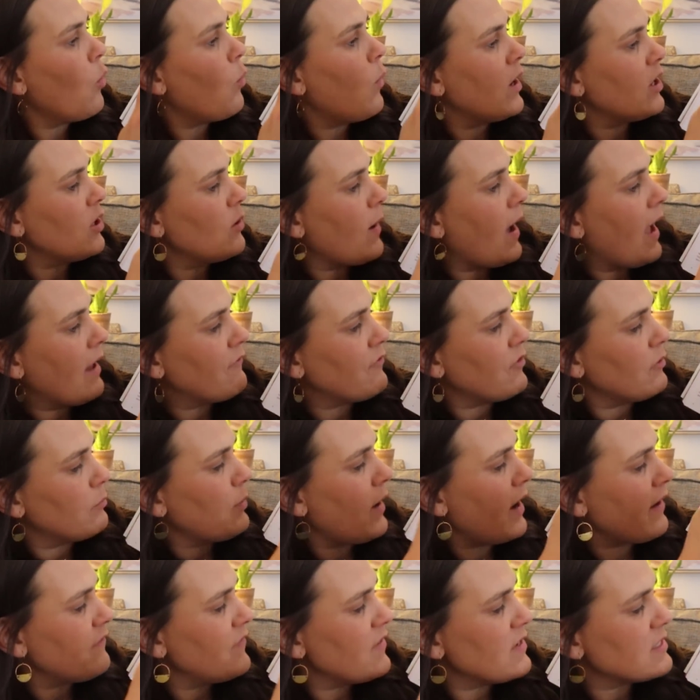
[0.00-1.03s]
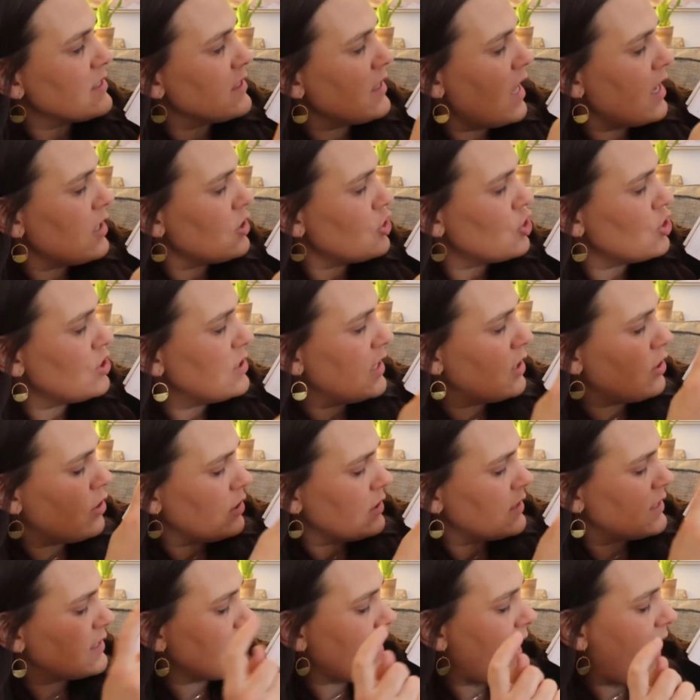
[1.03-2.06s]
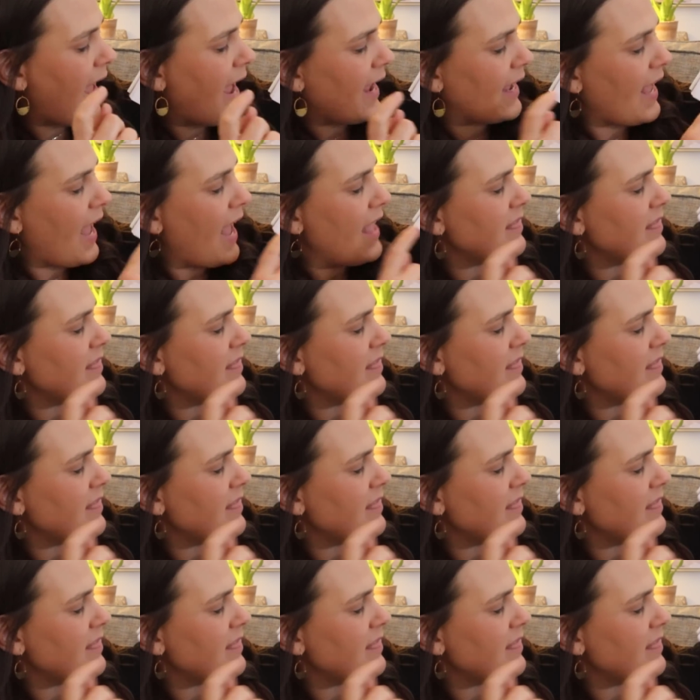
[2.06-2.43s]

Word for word: what you had for breakfast, lunch, dinner, snack,